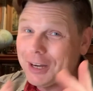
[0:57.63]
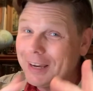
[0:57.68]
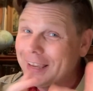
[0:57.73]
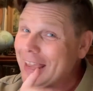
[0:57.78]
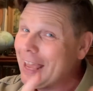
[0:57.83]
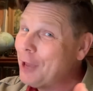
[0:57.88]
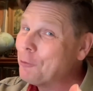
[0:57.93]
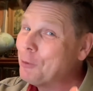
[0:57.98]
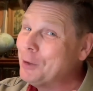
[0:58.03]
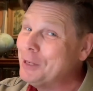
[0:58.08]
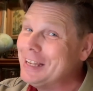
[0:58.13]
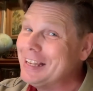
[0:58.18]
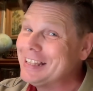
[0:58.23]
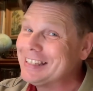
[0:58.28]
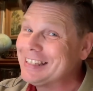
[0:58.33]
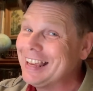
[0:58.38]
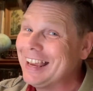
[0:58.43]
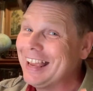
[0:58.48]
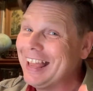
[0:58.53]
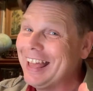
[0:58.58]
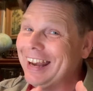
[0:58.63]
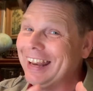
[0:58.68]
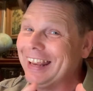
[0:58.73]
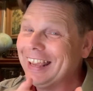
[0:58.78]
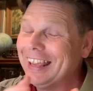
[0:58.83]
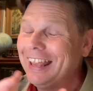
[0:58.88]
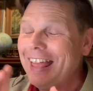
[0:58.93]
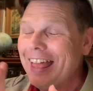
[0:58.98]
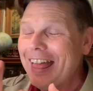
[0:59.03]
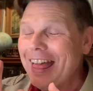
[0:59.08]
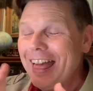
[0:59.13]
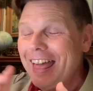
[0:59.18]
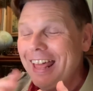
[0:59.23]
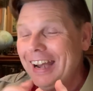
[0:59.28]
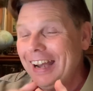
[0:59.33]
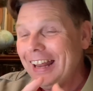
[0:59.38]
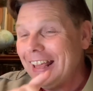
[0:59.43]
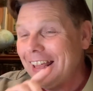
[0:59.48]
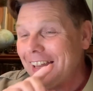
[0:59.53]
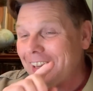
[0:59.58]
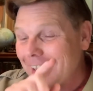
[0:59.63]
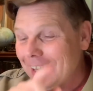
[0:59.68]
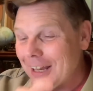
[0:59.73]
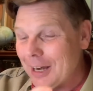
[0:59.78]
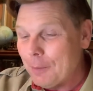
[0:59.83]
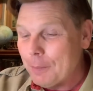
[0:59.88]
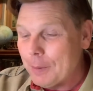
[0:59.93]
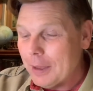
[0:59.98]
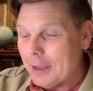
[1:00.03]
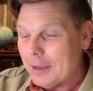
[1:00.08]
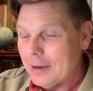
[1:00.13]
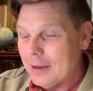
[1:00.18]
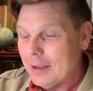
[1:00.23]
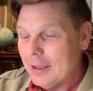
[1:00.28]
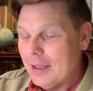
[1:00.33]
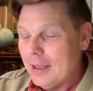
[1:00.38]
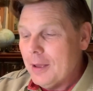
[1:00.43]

I can't resist editing a little bit.